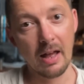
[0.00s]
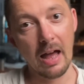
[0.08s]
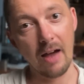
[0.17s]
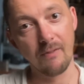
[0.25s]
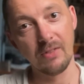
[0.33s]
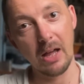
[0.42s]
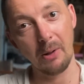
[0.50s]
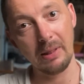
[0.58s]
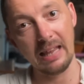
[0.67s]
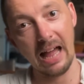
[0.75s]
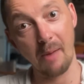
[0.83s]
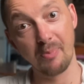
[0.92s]
have now
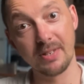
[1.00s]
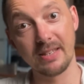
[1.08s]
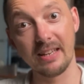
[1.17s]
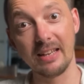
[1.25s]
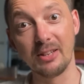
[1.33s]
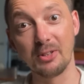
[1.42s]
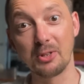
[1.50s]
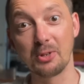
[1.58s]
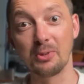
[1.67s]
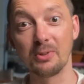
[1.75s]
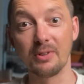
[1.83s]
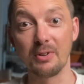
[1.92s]
lapsed
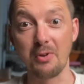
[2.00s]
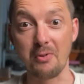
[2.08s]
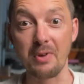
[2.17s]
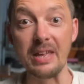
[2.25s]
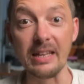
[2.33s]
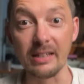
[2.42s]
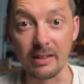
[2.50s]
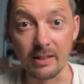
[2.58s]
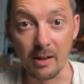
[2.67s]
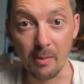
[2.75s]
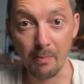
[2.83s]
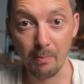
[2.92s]
into real
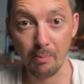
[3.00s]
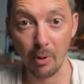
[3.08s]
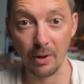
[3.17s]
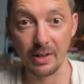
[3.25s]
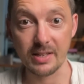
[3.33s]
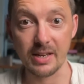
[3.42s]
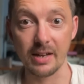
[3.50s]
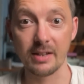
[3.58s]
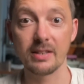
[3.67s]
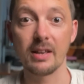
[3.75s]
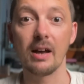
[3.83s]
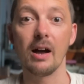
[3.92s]

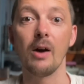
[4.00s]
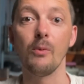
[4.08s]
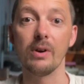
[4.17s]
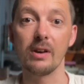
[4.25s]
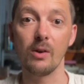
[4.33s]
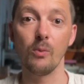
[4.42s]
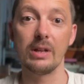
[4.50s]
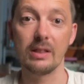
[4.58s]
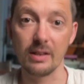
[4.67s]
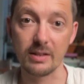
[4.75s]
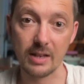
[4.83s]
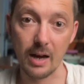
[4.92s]
politics, and we're going to
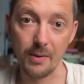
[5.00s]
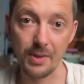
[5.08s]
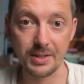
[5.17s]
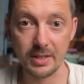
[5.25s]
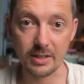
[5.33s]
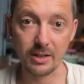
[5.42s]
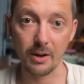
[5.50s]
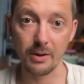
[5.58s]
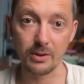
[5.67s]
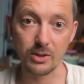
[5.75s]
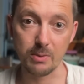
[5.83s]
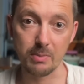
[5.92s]
witness how this is
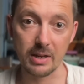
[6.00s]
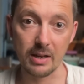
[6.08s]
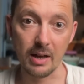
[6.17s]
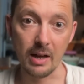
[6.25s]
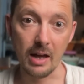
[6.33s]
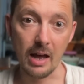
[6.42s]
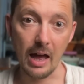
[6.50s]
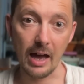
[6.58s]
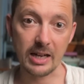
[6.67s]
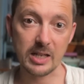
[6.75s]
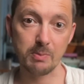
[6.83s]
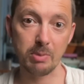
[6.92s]
going to be
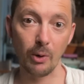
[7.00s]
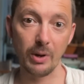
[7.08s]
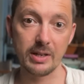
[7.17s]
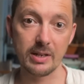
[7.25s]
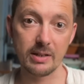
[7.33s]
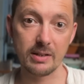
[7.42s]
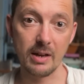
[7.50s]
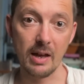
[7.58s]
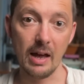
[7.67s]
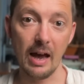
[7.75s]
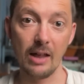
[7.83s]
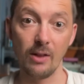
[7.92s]
exploited.
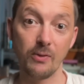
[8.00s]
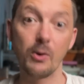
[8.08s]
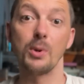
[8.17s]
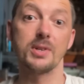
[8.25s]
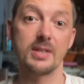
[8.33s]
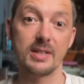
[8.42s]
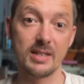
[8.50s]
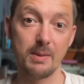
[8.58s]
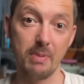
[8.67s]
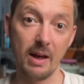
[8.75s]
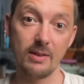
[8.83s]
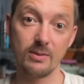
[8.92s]
And of course, this
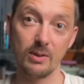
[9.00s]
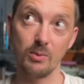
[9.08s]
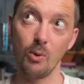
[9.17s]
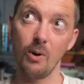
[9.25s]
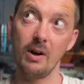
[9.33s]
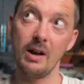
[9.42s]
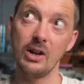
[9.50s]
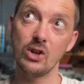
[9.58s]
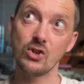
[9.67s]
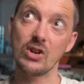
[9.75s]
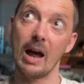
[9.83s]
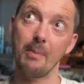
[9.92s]
depends on what
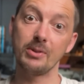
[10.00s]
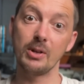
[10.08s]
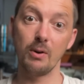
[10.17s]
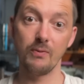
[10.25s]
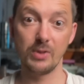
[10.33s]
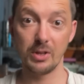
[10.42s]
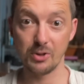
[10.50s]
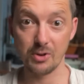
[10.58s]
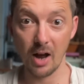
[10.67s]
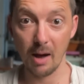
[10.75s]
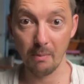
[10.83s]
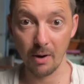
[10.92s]
chapter of the
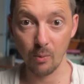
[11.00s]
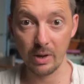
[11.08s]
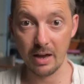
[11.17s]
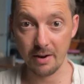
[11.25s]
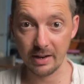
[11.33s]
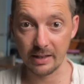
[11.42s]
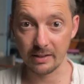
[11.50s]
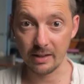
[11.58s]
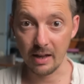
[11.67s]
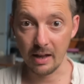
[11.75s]
drama we are in.